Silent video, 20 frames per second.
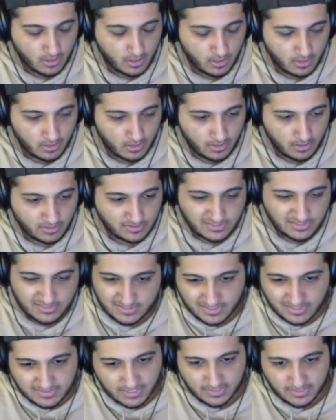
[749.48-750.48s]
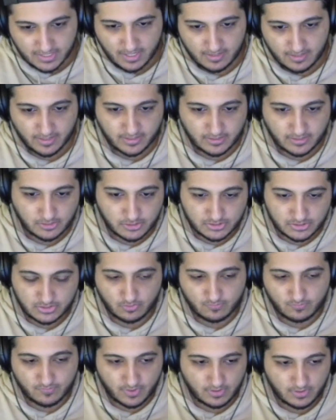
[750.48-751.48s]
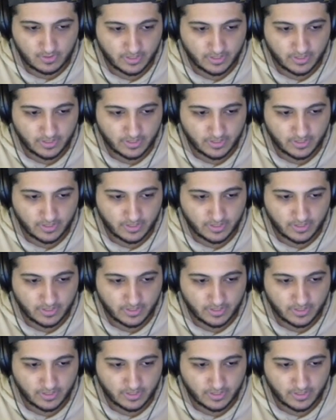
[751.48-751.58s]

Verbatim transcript: uh, just things like that. Like just the overall,